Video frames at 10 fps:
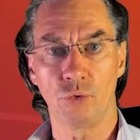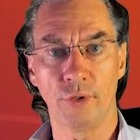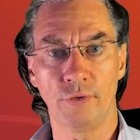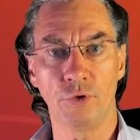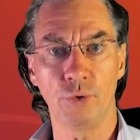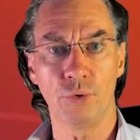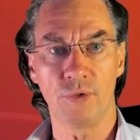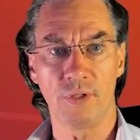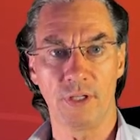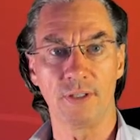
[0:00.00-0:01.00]

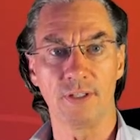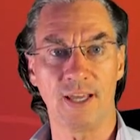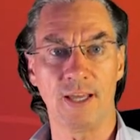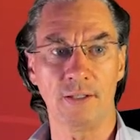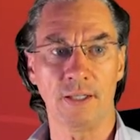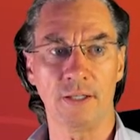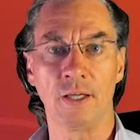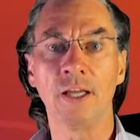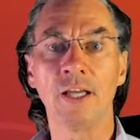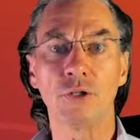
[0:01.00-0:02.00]
refused, saying that
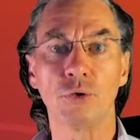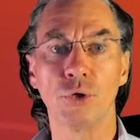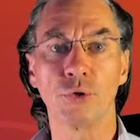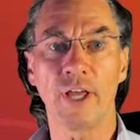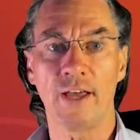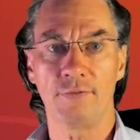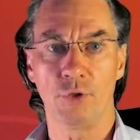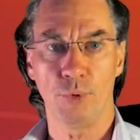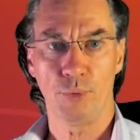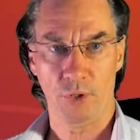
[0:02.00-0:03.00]
you don't have
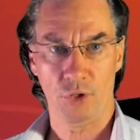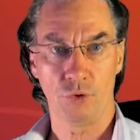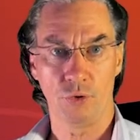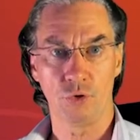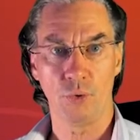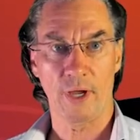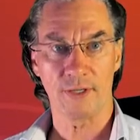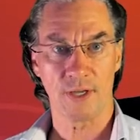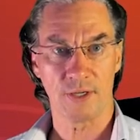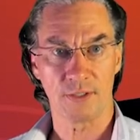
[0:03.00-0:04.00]
the permission to
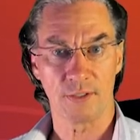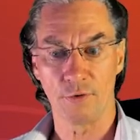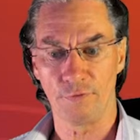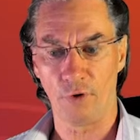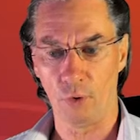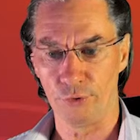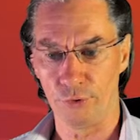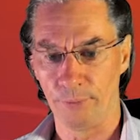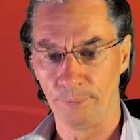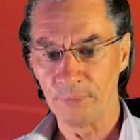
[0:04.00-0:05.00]
access the folder.
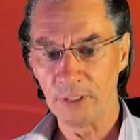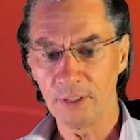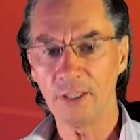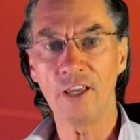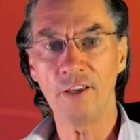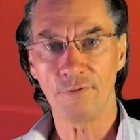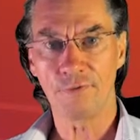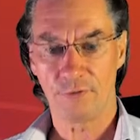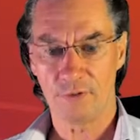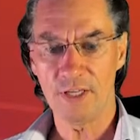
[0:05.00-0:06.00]

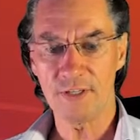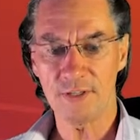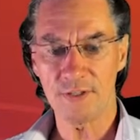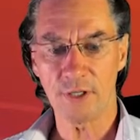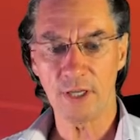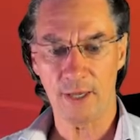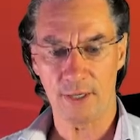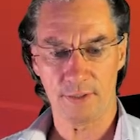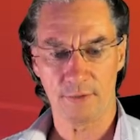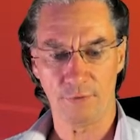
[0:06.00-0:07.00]
If this is the
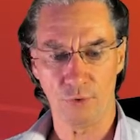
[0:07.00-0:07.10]
case for